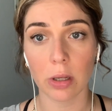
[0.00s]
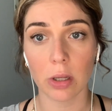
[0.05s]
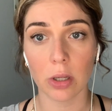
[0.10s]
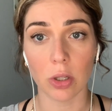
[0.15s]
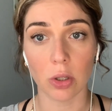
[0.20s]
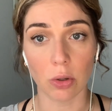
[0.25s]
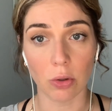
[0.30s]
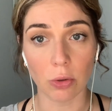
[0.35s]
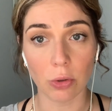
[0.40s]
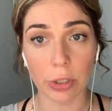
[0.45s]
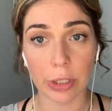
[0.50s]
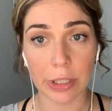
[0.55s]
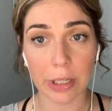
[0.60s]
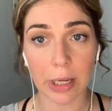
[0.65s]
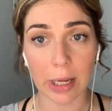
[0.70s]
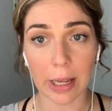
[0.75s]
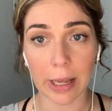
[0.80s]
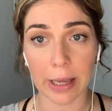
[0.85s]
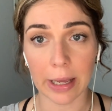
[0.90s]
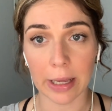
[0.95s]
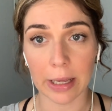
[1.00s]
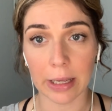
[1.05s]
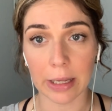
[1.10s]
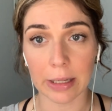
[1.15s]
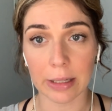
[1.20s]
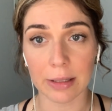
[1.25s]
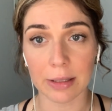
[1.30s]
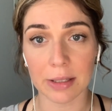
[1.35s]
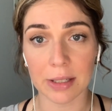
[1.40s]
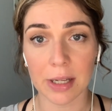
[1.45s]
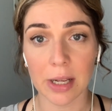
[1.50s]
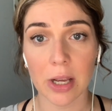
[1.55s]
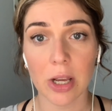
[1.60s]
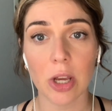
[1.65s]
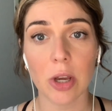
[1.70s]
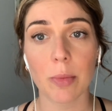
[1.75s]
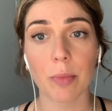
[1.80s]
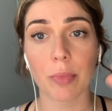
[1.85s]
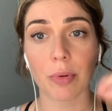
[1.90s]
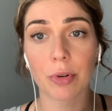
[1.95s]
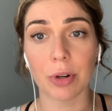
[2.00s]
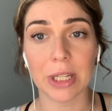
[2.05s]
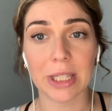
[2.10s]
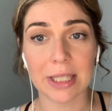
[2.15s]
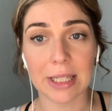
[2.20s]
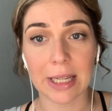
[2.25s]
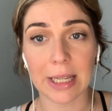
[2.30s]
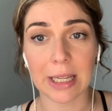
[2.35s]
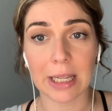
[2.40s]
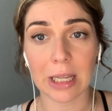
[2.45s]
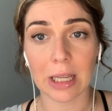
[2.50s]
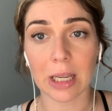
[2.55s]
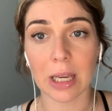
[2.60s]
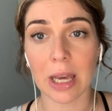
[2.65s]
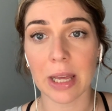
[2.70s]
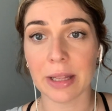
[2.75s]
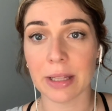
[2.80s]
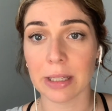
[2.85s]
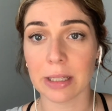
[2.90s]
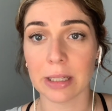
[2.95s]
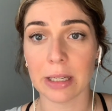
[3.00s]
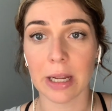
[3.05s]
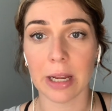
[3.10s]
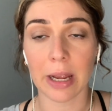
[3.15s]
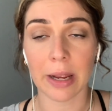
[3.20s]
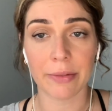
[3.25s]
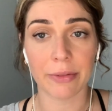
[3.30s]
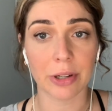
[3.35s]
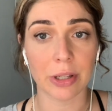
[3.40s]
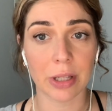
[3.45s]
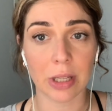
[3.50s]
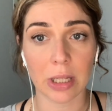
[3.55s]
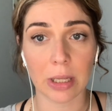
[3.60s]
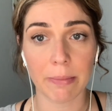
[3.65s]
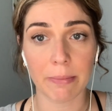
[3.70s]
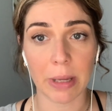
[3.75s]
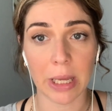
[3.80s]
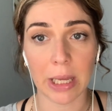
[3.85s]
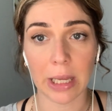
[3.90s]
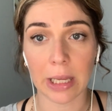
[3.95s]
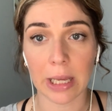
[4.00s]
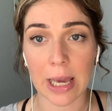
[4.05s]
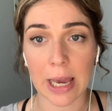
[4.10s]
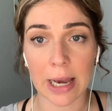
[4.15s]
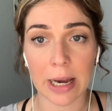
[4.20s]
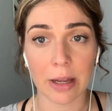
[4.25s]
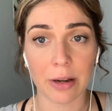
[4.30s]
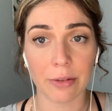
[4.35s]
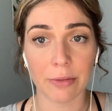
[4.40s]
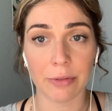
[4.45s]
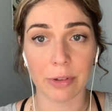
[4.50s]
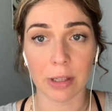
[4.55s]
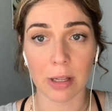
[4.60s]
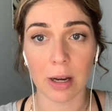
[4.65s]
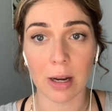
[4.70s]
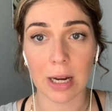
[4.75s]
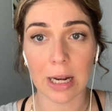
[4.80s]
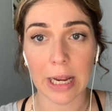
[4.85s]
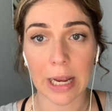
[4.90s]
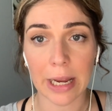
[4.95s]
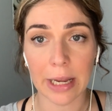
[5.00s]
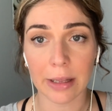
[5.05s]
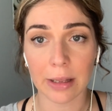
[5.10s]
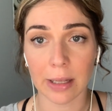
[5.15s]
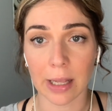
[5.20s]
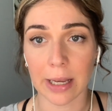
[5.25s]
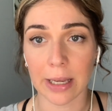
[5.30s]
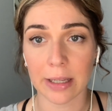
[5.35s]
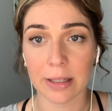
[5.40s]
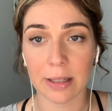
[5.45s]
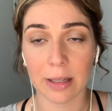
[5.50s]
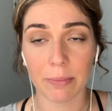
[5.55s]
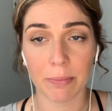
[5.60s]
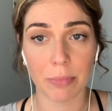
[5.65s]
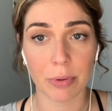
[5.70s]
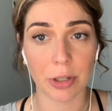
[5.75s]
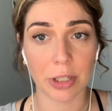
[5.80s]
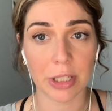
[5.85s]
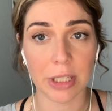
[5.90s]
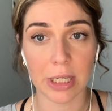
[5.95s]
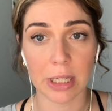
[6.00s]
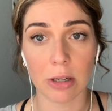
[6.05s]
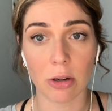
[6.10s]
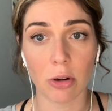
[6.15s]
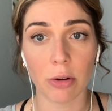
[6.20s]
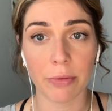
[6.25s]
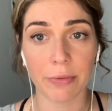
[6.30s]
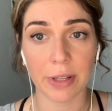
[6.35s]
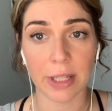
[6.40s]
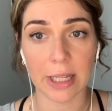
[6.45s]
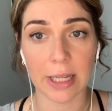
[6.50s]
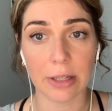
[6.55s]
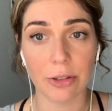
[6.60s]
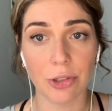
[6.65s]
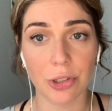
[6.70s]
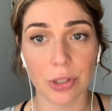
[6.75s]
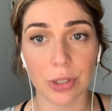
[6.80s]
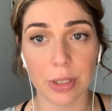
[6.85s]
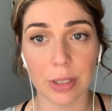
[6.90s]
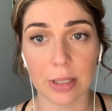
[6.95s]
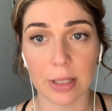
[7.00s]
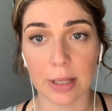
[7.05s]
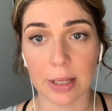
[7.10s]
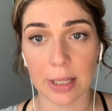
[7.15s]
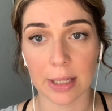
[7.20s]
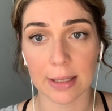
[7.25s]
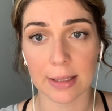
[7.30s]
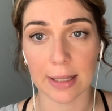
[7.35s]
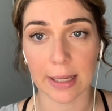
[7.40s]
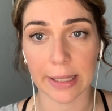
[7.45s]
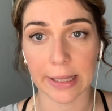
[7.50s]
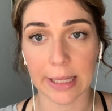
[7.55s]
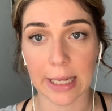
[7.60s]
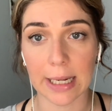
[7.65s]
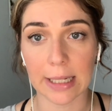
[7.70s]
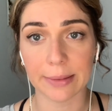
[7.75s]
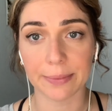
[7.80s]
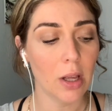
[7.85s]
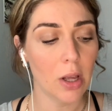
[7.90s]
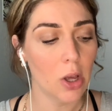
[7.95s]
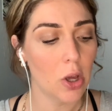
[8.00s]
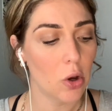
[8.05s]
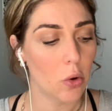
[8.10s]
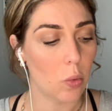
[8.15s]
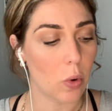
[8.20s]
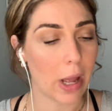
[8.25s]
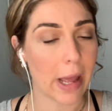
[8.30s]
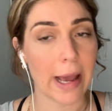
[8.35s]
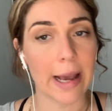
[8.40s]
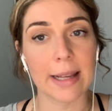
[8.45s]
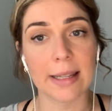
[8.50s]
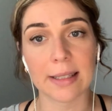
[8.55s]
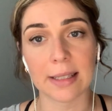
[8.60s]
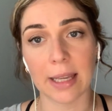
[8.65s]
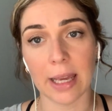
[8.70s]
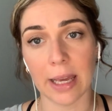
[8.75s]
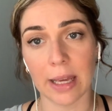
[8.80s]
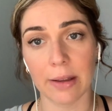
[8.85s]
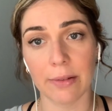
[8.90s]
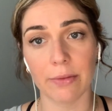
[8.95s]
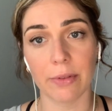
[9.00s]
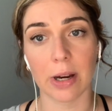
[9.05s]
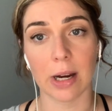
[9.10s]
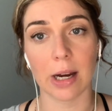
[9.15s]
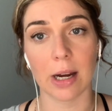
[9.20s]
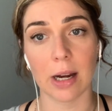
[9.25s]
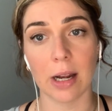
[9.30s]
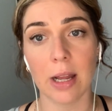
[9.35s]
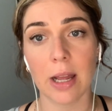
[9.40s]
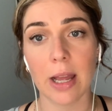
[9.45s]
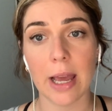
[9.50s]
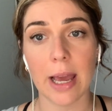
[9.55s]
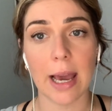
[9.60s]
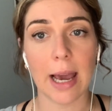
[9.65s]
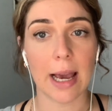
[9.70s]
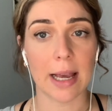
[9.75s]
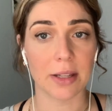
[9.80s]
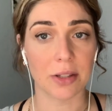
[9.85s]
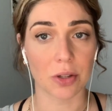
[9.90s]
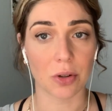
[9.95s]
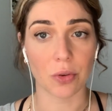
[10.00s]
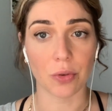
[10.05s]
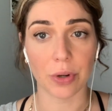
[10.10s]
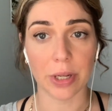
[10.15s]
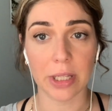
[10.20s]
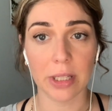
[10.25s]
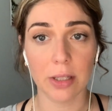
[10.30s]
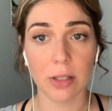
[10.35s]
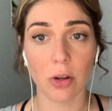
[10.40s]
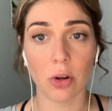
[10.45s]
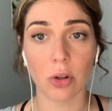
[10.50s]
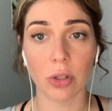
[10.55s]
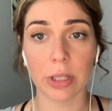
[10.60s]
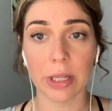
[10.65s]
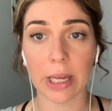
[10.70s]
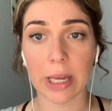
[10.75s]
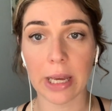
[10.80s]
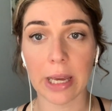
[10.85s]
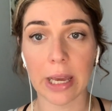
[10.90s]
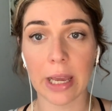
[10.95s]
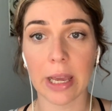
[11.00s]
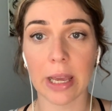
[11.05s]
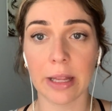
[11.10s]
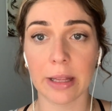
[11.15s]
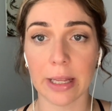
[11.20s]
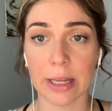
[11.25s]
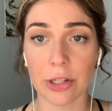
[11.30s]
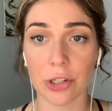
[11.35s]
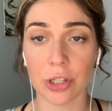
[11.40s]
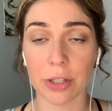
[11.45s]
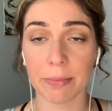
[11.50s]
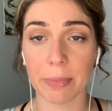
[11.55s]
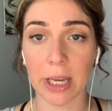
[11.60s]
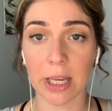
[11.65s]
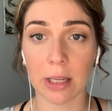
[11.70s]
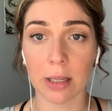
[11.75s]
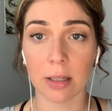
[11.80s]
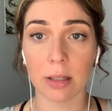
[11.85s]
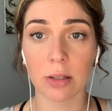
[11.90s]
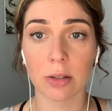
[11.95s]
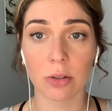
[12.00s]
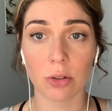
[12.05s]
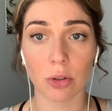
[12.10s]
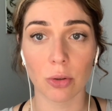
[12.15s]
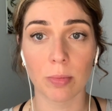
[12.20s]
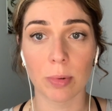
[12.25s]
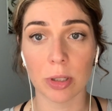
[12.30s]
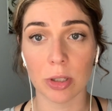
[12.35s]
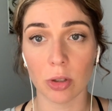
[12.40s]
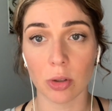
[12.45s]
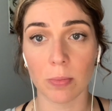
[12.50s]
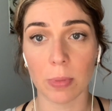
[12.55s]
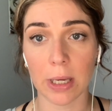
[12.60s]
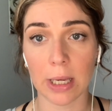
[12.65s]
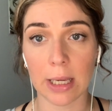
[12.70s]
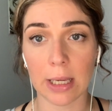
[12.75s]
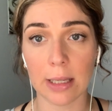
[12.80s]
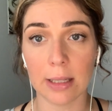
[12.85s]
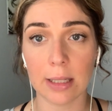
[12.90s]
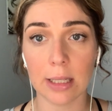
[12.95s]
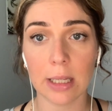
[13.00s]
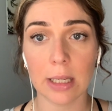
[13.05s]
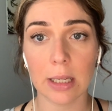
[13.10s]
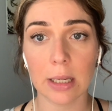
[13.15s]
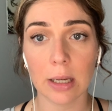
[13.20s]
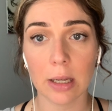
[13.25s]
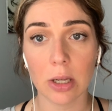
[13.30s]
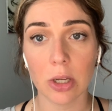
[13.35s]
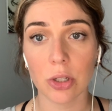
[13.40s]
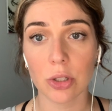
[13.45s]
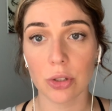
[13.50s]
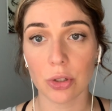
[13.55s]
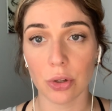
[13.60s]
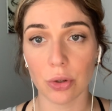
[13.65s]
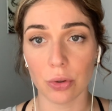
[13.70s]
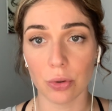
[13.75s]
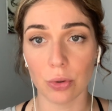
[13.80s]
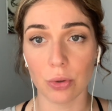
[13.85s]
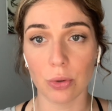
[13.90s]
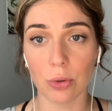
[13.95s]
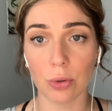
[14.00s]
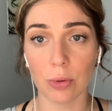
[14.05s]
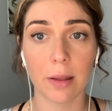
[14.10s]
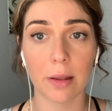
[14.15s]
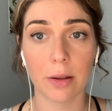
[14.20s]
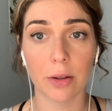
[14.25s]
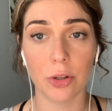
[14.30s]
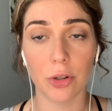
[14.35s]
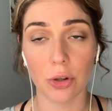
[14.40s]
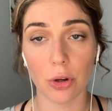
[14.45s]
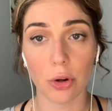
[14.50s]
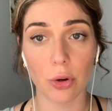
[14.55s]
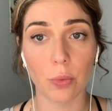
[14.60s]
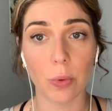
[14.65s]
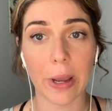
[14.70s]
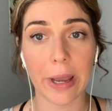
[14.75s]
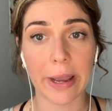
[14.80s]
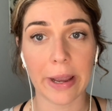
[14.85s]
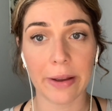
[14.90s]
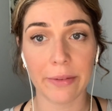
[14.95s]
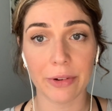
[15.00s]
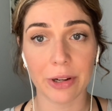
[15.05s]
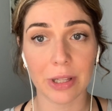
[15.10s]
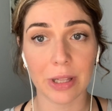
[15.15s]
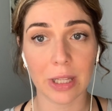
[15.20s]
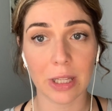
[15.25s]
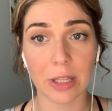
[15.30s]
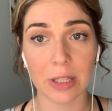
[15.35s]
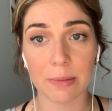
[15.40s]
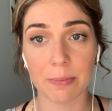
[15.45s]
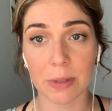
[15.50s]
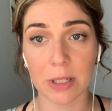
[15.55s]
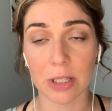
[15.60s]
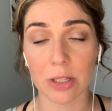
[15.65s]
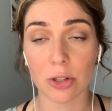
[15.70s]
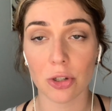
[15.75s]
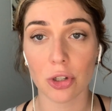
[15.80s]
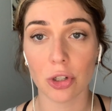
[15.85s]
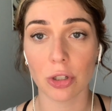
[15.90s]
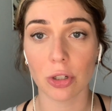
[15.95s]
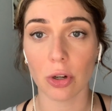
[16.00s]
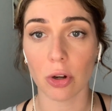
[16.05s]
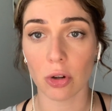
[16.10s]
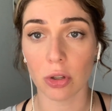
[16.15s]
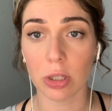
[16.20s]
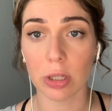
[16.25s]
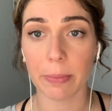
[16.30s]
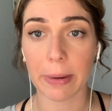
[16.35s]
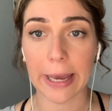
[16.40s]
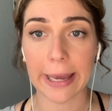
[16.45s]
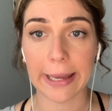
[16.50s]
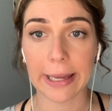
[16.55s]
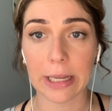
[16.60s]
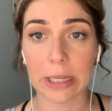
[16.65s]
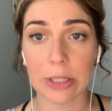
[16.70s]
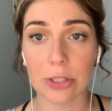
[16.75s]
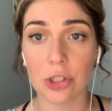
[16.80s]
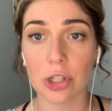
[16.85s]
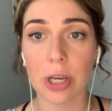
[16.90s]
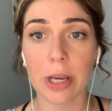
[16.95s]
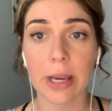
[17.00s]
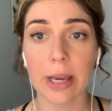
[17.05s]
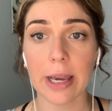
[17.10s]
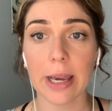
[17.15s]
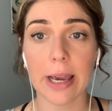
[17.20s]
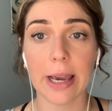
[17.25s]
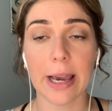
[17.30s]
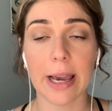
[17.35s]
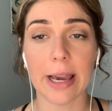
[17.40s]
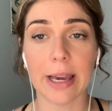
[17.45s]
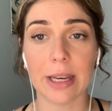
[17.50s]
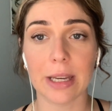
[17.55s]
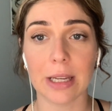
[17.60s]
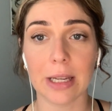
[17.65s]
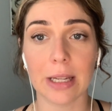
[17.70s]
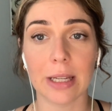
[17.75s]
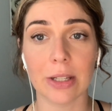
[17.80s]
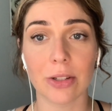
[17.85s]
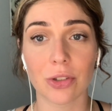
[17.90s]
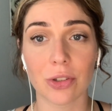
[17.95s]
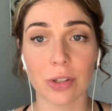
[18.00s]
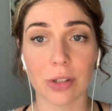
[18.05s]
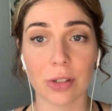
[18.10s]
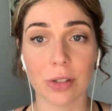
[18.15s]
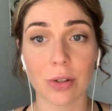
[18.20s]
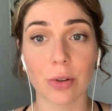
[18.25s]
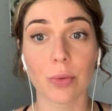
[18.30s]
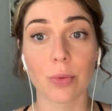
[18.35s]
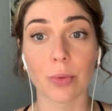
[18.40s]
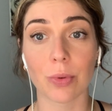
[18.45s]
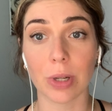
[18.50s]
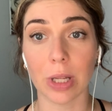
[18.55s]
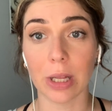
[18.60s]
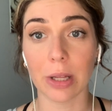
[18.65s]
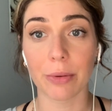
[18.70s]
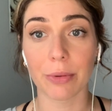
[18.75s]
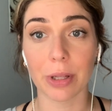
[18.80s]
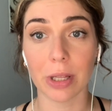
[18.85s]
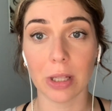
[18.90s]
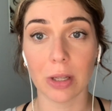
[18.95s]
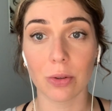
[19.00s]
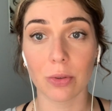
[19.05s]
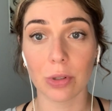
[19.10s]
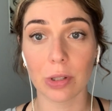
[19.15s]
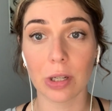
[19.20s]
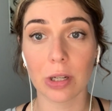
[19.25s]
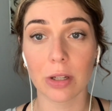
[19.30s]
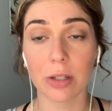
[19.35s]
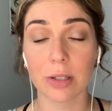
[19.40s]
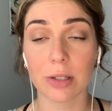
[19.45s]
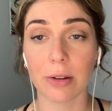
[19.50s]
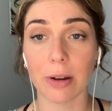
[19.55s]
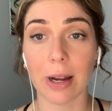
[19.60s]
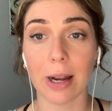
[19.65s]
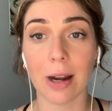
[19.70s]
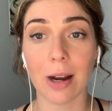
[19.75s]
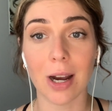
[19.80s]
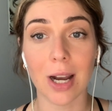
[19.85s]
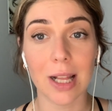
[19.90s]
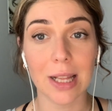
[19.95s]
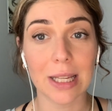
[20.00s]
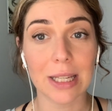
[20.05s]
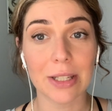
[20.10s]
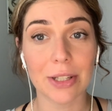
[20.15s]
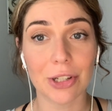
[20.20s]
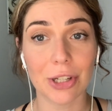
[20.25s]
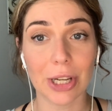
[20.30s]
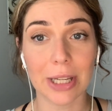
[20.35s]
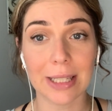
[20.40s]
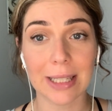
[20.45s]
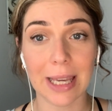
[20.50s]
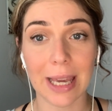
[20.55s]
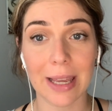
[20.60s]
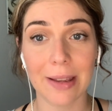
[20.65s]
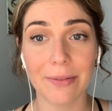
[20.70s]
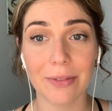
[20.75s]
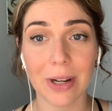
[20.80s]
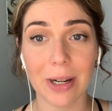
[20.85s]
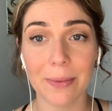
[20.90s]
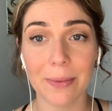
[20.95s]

good, and printing, and then everything being out of line, like printing off the edges and things like that. Whereas Canva has grids on there and they just make it super, super easy to know where everything is positioned on the page and it's just really, really good. So I highly suggest Canva.